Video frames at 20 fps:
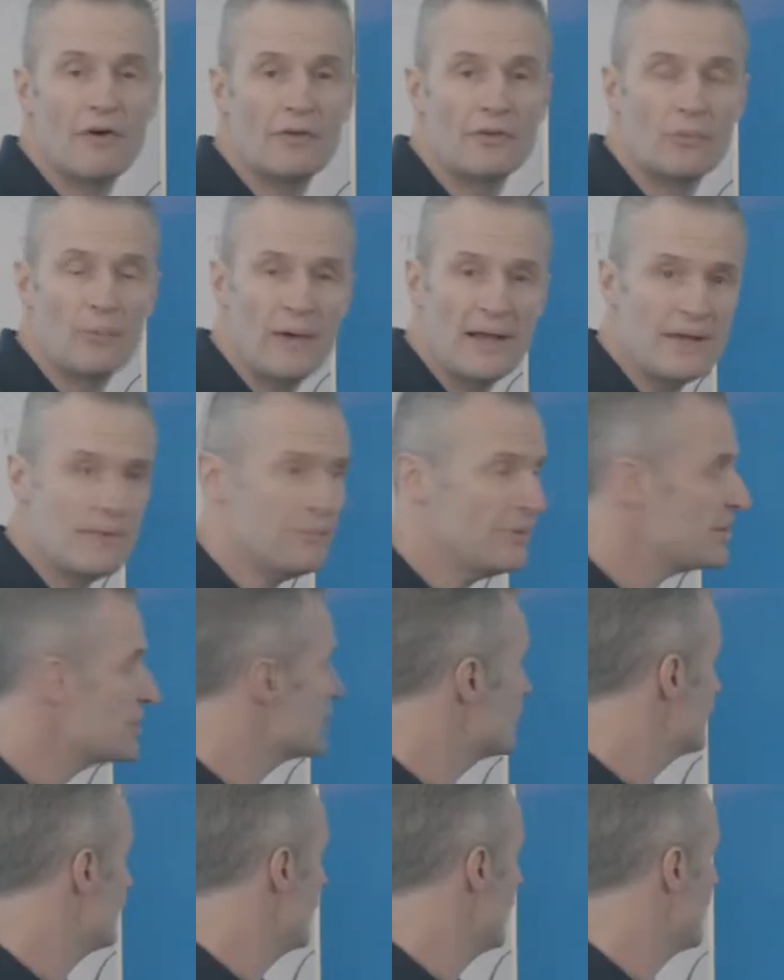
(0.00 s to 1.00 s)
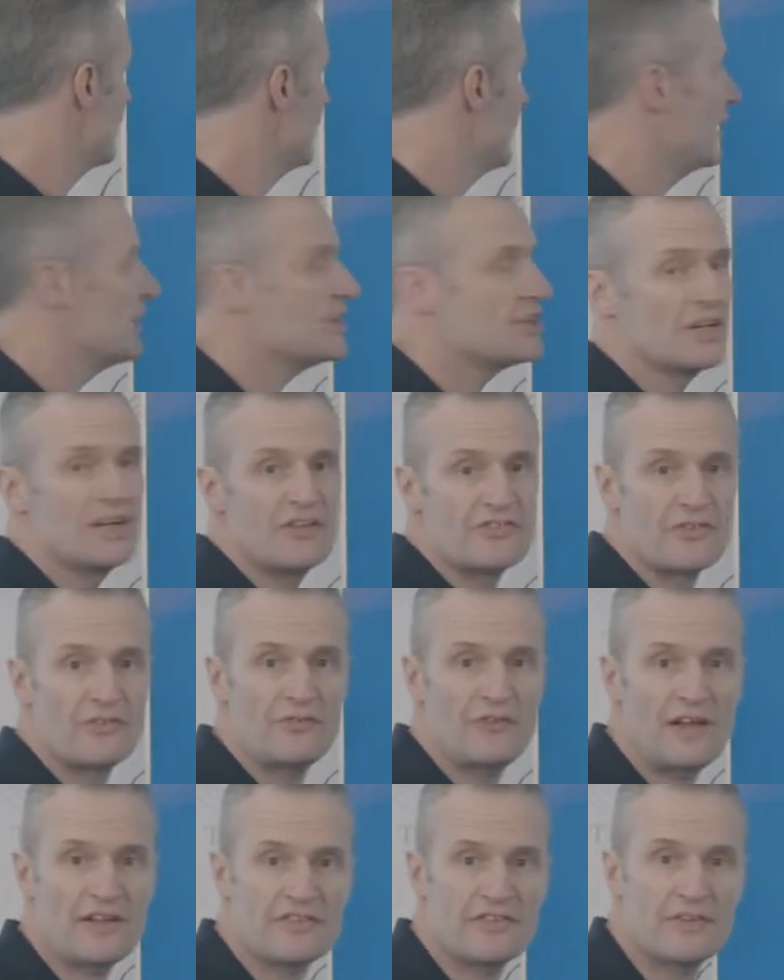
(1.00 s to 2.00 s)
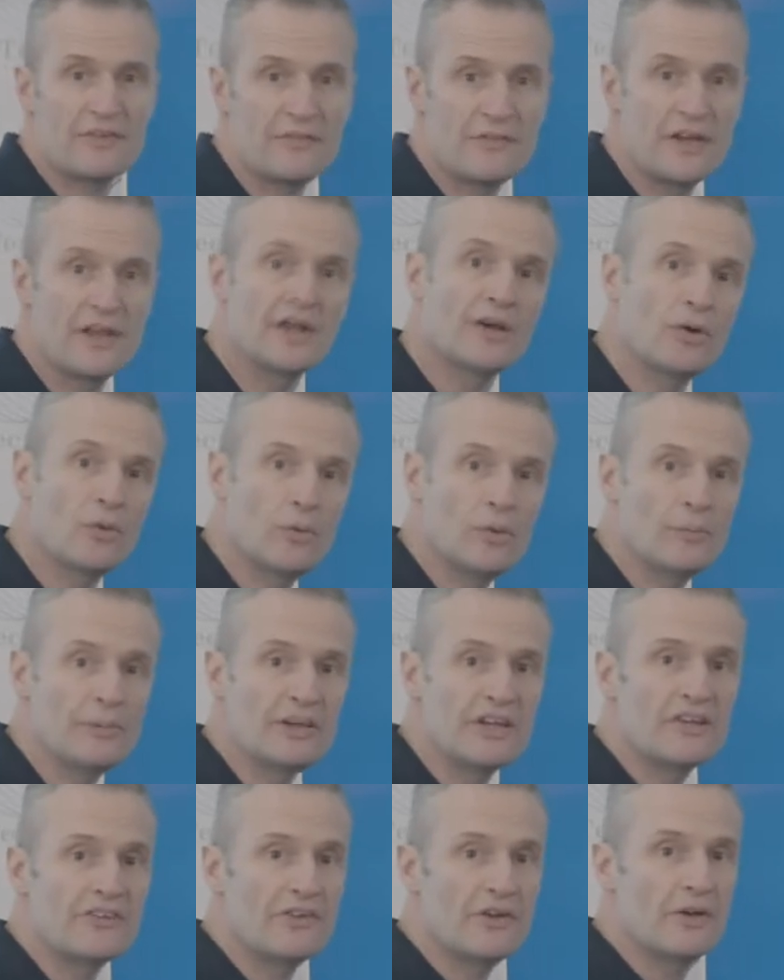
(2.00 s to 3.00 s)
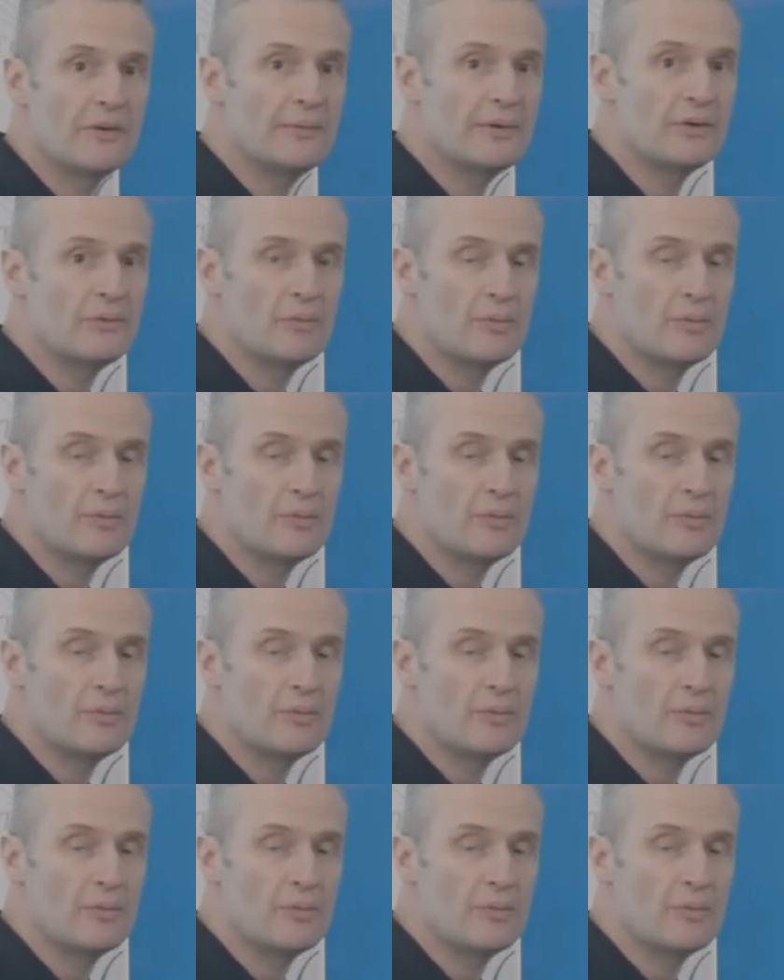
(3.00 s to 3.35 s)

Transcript: the way in which the vibration is affecting the vehicle will be determined.